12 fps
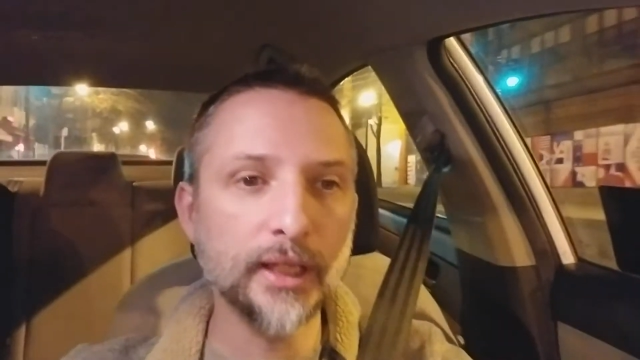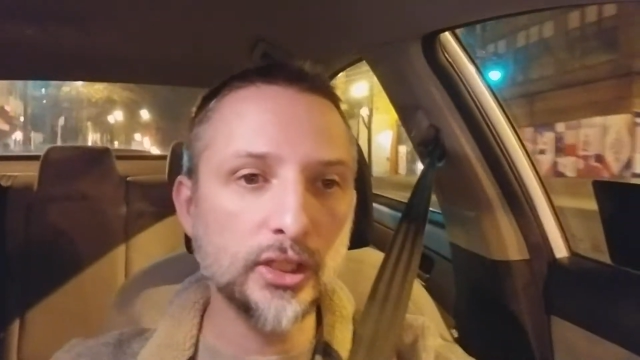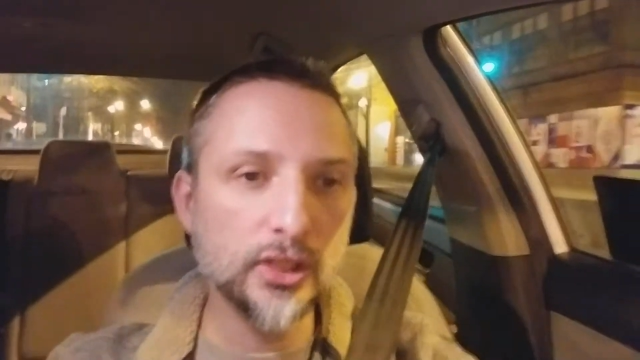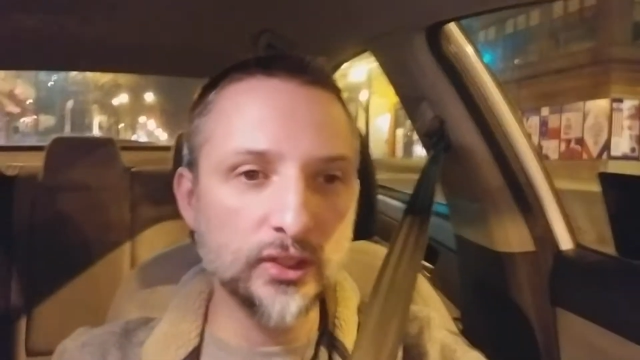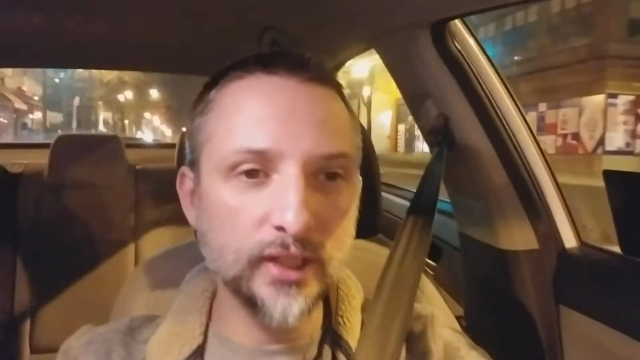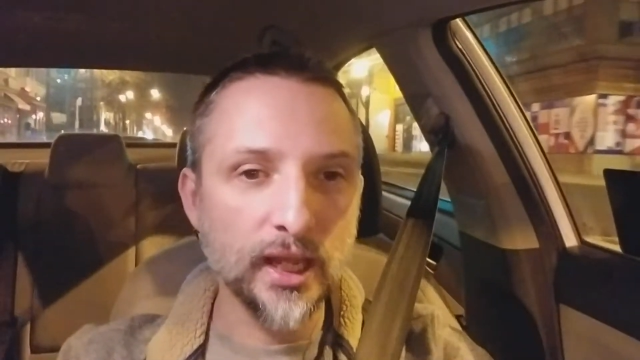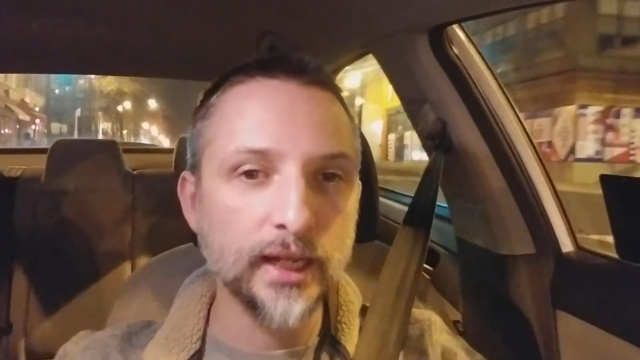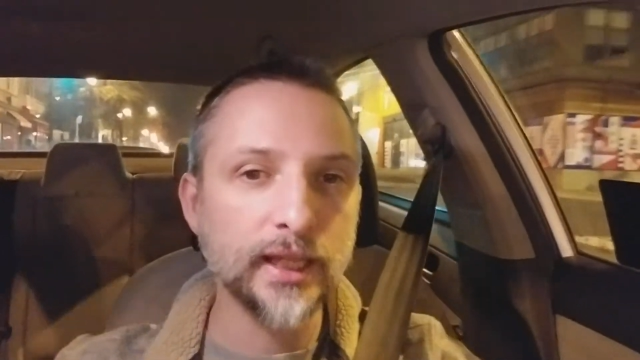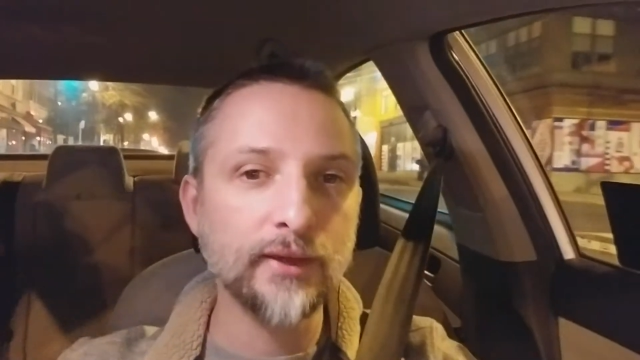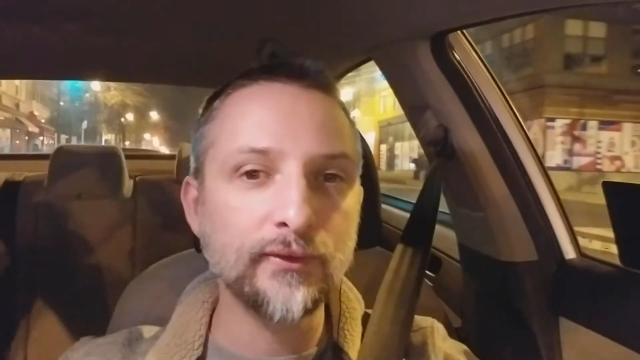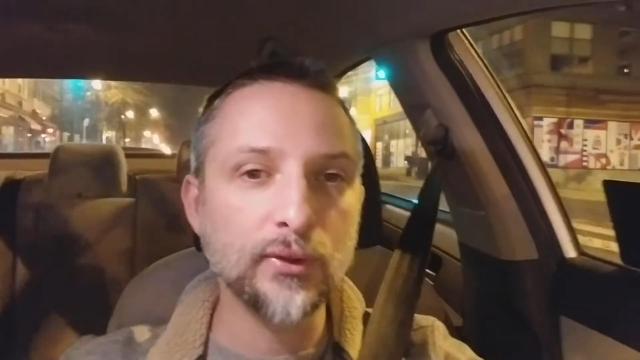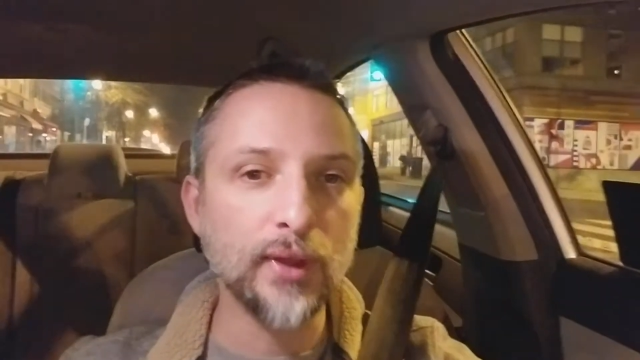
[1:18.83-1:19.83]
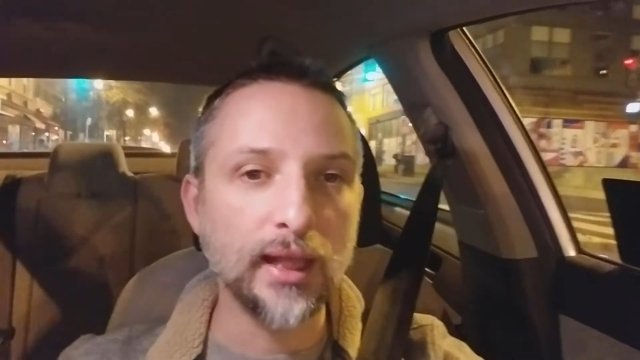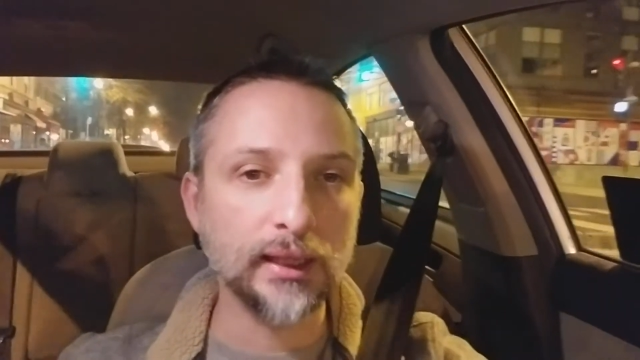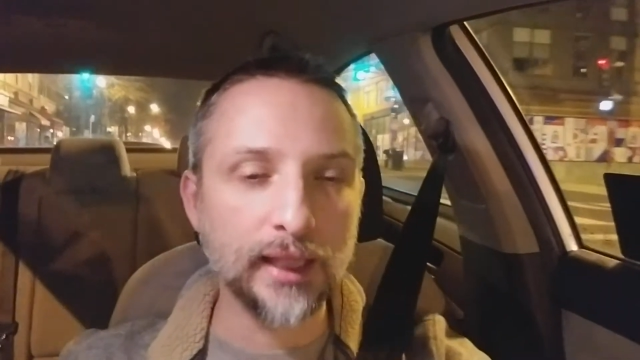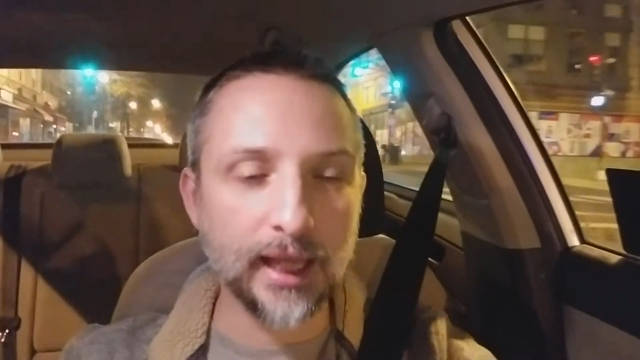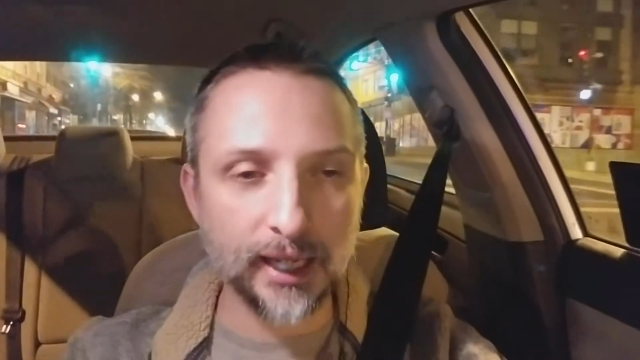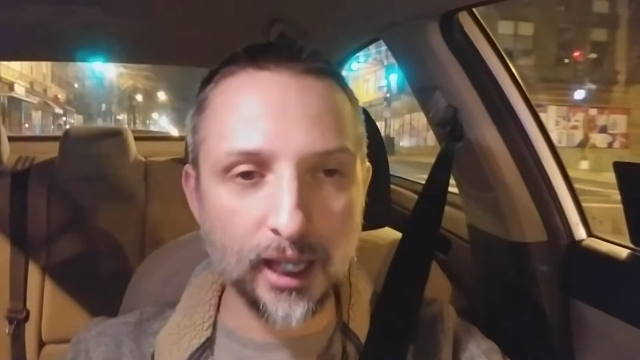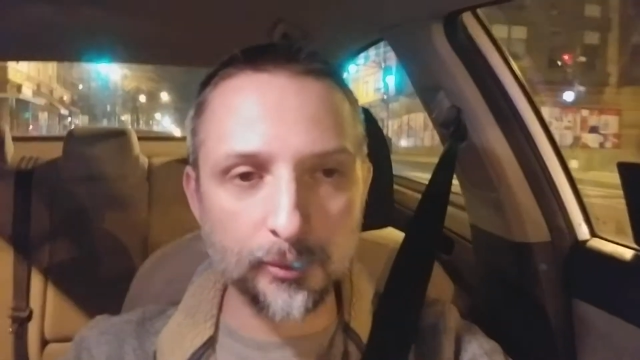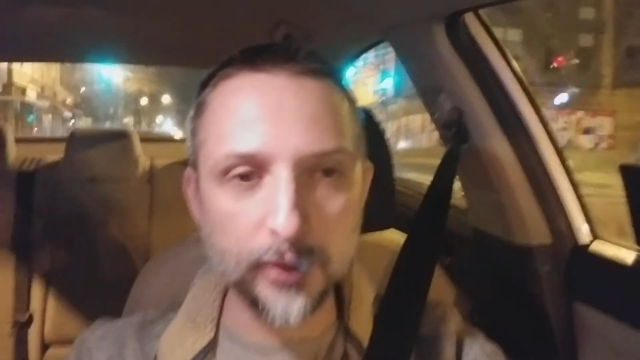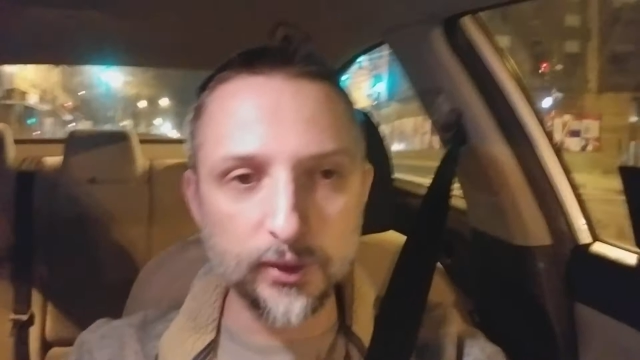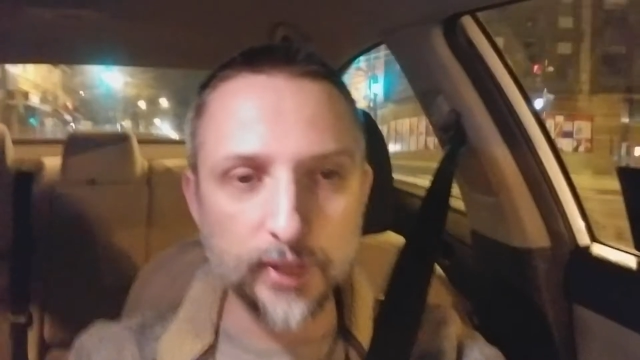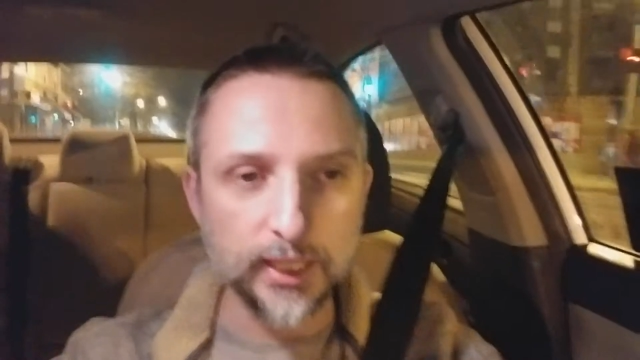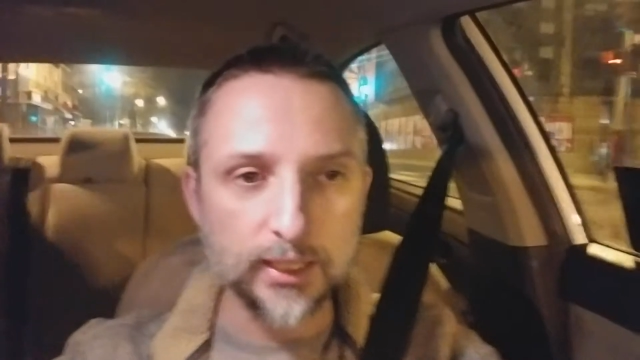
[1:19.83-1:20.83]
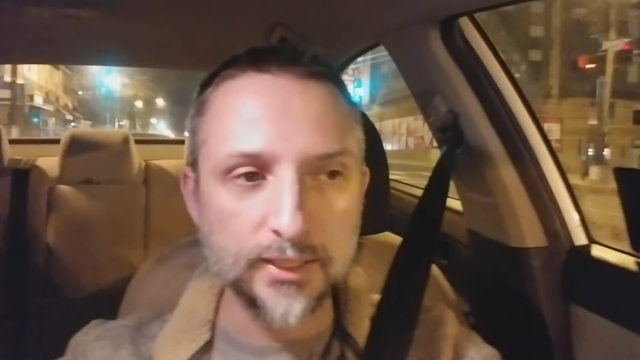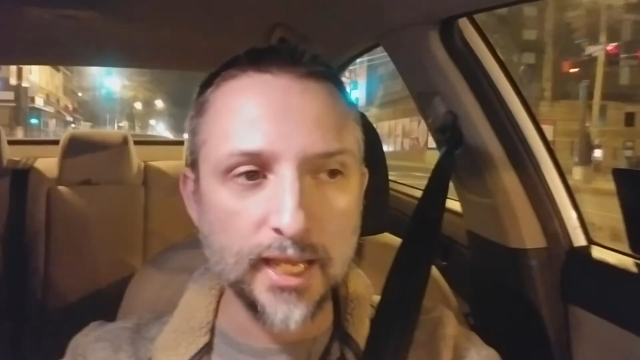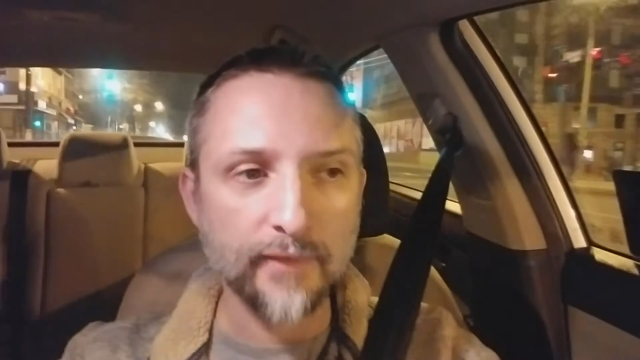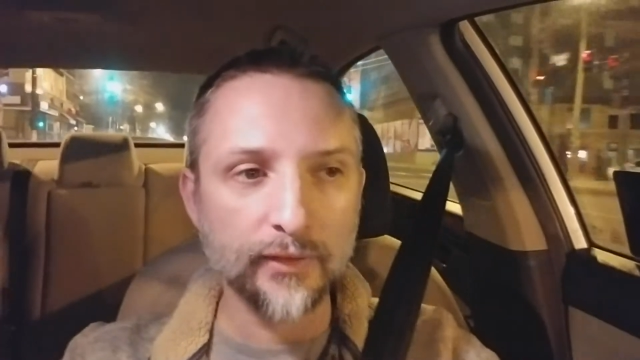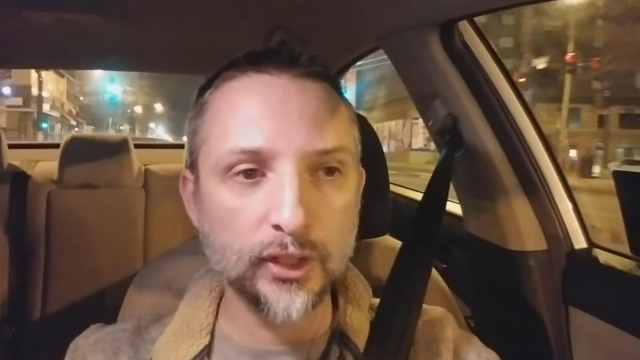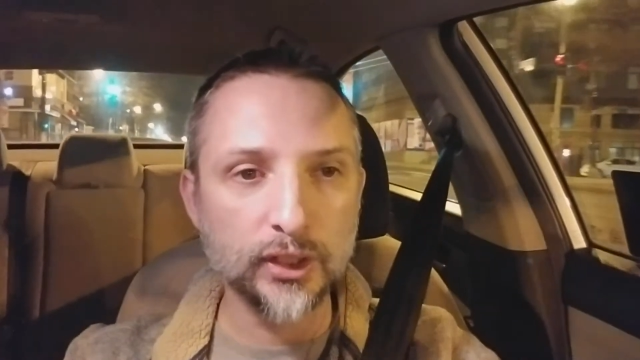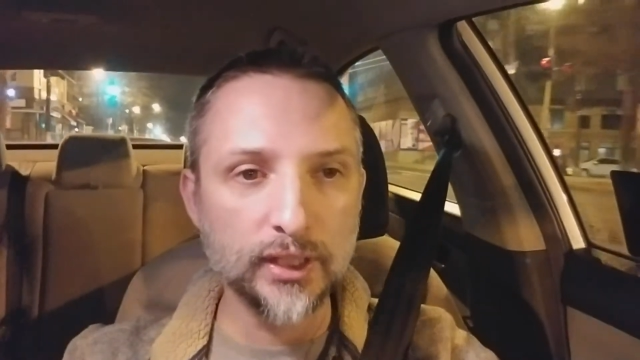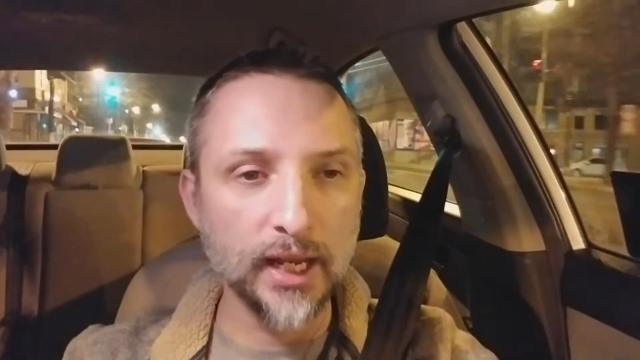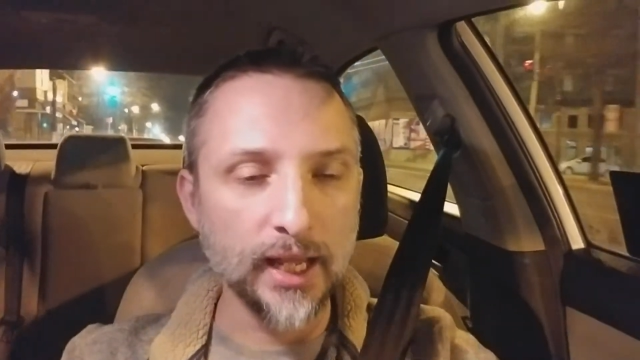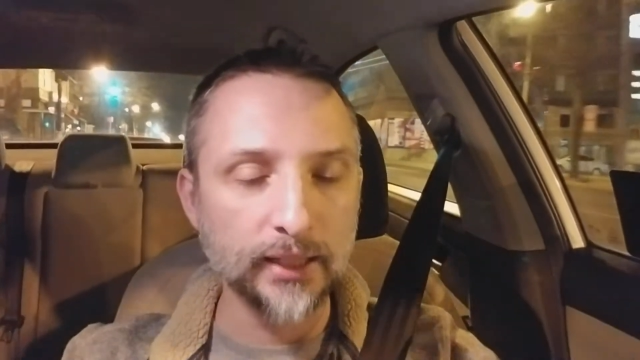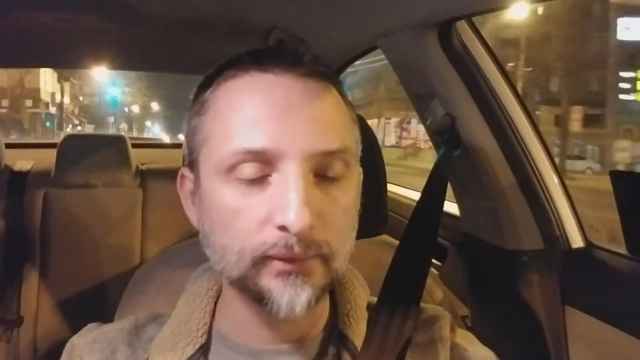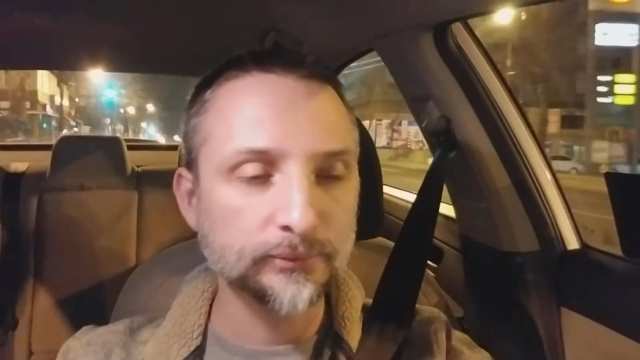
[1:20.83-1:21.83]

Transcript: can just kind of give you that leg up you need to have a good night.